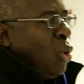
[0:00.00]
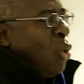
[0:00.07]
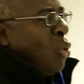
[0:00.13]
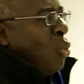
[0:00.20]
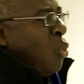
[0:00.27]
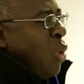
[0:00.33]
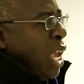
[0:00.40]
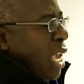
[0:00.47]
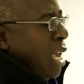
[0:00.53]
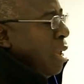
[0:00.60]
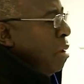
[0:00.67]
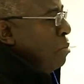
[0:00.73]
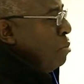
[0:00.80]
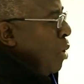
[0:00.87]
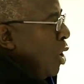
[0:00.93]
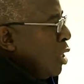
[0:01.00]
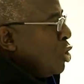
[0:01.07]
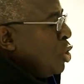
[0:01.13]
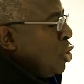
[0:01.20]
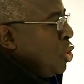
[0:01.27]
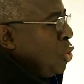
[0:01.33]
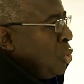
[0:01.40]
We
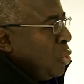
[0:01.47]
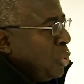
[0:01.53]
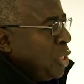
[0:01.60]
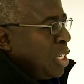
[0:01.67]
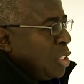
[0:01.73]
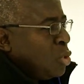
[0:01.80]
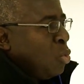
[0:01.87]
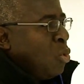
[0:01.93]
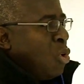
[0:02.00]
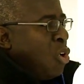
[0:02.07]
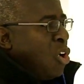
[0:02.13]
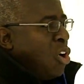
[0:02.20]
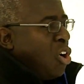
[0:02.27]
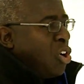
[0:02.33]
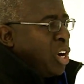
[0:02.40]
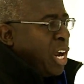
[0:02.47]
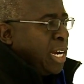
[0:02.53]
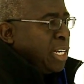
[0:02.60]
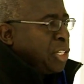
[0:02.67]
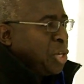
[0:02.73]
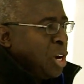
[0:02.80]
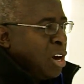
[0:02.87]
must do this war on
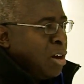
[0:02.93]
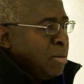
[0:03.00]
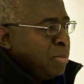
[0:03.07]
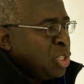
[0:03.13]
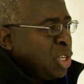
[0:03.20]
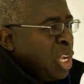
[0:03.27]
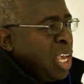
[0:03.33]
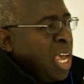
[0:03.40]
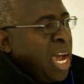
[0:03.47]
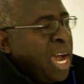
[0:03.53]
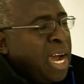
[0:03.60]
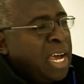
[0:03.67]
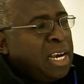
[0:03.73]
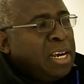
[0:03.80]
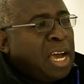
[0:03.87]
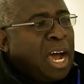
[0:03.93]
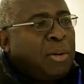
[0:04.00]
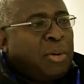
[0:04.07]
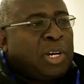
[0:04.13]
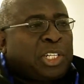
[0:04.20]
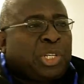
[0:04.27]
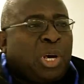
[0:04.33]
our terms, and
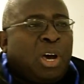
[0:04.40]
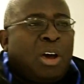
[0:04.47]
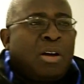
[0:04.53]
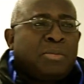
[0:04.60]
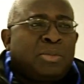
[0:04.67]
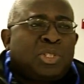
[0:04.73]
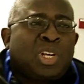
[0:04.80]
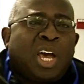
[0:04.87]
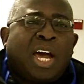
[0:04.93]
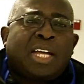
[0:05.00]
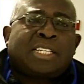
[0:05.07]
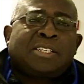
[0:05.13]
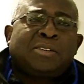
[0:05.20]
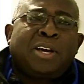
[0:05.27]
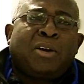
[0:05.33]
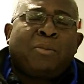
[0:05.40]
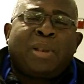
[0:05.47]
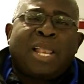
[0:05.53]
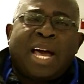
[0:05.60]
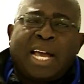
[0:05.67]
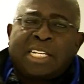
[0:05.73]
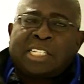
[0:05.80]
our terms are to
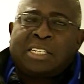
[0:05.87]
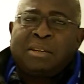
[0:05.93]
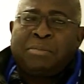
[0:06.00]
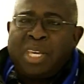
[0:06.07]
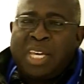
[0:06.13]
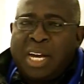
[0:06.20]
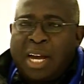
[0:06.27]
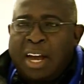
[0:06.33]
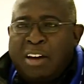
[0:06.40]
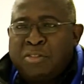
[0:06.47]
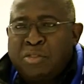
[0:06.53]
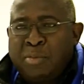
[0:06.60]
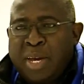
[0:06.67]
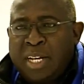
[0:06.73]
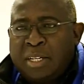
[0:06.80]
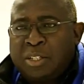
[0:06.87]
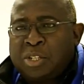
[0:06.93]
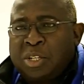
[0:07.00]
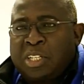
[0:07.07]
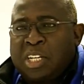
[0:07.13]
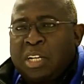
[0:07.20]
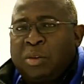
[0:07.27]
oblige the Biya government
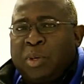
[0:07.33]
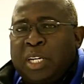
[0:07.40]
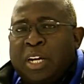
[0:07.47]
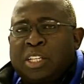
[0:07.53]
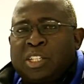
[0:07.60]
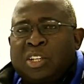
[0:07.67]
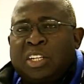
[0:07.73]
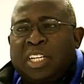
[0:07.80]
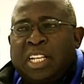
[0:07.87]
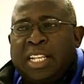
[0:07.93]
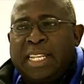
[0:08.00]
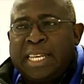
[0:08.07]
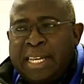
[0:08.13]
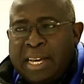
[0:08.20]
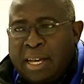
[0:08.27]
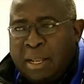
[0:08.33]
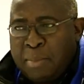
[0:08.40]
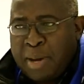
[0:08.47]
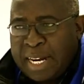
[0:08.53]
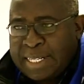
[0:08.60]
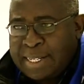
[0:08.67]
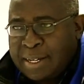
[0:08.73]
to deal with us on the legal
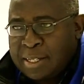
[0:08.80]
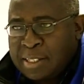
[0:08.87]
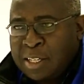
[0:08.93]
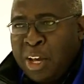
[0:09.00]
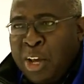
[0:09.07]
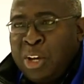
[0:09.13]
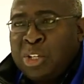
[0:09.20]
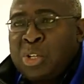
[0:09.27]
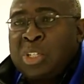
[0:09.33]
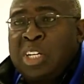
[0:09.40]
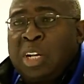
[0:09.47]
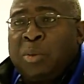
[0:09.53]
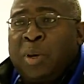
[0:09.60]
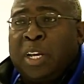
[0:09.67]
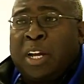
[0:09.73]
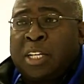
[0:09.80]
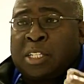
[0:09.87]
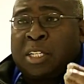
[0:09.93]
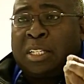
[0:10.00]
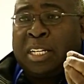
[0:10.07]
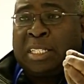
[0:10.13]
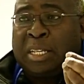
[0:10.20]
matters, to deal with us
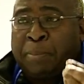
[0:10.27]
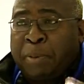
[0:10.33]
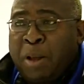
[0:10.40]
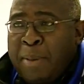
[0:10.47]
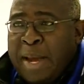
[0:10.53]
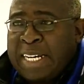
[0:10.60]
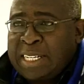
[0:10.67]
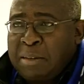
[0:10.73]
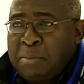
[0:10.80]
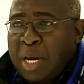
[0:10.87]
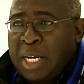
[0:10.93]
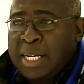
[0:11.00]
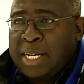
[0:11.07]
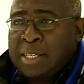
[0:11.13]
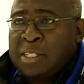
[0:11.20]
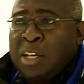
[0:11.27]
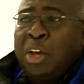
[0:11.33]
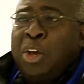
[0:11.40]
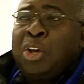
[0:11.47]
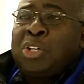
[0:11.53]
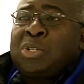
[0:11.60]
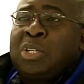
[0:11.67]
on the diplomatic matters,
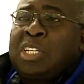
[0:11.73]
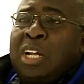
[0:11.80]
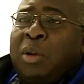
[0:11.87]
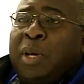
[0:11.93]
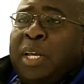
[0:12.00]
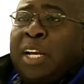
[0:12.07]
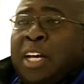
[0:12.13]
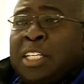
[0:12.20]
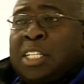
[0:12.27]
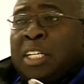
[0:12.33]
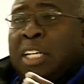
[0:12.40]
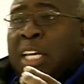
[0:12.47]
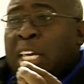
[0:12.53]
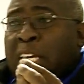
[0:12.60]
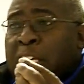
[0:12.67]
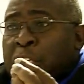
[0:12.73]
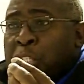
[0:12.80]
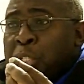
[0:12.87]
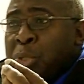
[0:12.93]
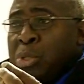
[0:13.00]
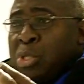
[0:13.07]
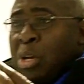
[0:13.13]
to deal with us on the
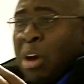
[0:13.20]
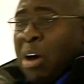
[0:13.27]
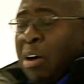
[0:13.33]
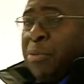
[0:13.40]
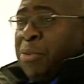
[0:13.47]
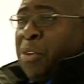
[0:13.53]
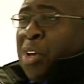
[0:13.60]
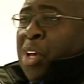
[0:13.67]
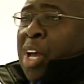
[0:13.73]
issues of